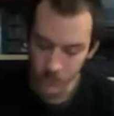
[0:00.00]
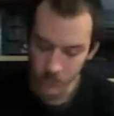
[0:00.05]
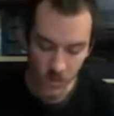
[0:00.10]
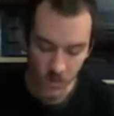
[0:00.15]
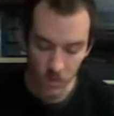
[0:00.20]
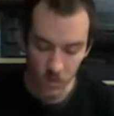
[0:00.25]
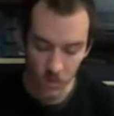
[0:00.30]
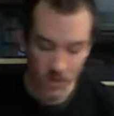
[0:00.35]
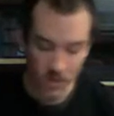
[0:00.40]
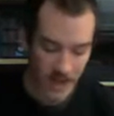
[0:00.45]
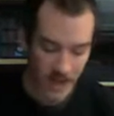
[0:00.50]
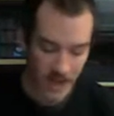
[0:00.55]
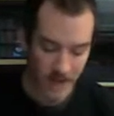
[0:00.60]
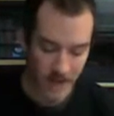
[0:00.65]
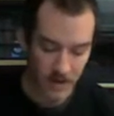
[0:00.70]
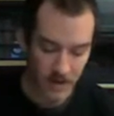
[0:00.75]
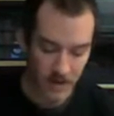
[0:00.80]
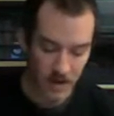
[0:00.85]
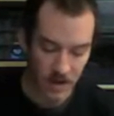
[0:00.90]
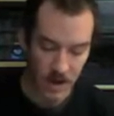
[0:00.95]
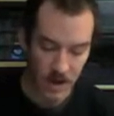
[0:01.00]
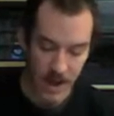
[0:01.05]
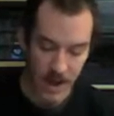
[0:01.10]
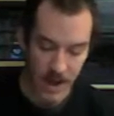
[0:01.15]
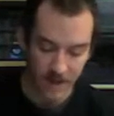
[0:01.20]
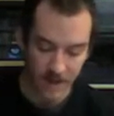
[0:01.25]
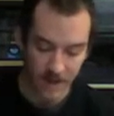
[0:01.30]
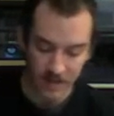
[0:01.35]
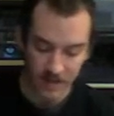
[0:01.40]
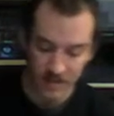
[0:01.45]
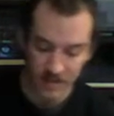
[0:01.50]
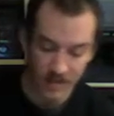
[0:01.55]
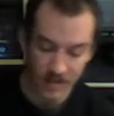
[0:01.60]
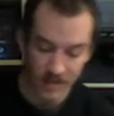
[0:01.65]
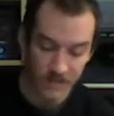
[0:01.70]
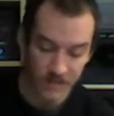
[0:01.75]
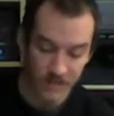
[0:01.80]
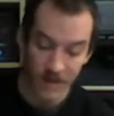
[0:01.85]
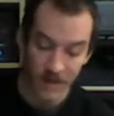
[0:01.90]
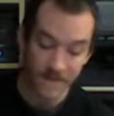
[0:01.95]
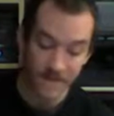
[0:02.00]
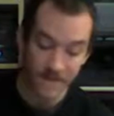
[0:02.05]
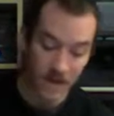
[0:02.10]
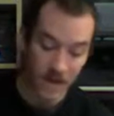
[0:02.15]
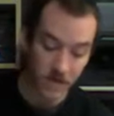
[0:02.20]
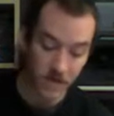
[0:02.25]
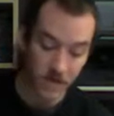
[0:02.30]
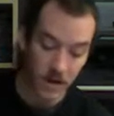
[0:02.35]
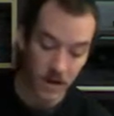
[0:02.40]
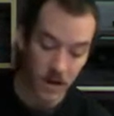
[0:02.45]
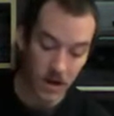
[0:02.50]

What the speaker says: was just happy to have. This is my favorite